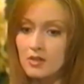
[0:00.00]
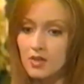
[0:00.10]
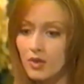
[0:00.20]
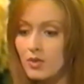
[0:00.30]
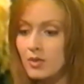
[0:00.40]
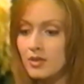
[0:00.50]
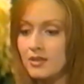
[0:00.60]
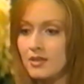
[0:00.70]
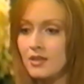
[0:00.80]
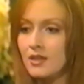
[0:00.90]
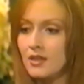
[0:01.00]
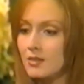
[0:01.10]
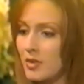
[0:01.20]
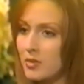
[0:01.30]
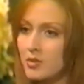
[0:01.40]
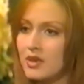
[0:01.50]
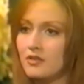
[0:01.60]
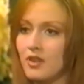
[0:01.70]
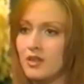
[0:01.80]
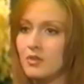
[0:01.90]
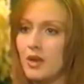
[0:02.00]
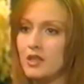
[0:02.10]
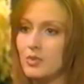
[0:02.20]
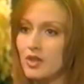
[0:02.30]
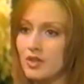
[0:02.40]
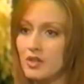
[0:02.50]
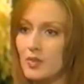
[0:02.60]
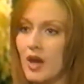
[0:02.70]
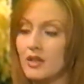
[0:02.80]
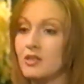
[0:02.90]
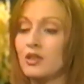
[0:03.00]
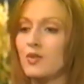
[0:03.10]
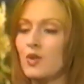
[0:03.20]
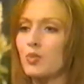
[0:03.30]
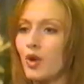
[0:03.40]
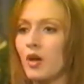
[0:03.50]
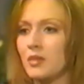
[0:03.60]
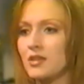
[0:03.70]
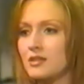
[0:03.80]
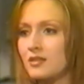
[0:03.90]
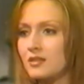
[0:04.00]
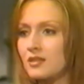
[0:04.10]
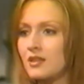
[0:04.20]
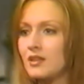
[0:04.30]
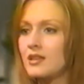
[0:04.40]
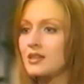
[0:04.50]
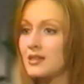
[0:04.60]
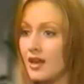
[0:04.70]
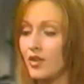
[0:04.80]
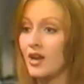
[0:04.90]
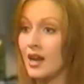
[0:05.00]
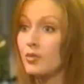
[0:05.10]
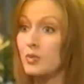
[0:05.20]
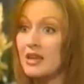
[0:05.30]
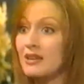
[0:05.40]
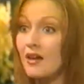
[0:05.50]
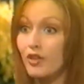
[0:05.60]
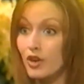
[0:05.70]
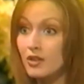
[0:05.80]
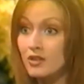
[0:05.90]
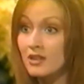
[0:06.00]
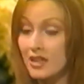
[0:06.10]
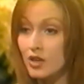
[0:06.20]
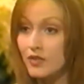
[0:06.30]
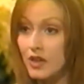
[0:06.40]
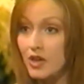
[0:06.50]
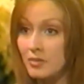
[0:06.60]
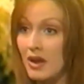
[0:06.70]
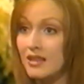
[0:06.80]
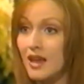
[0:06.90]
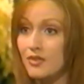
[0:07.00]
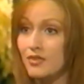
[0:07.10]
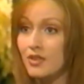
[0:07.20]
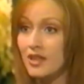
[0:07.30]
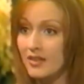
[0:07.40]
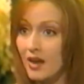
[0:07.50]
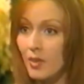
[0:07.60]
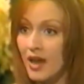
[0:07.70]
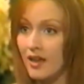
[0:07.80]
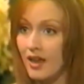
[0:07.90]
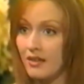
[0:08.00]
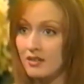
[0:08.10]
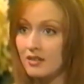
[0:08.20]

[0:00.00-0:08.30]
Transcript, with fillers: So, maybe we can find a way to put all this behind us if you promise to never, and I repeat never, interfere in my life in that way again.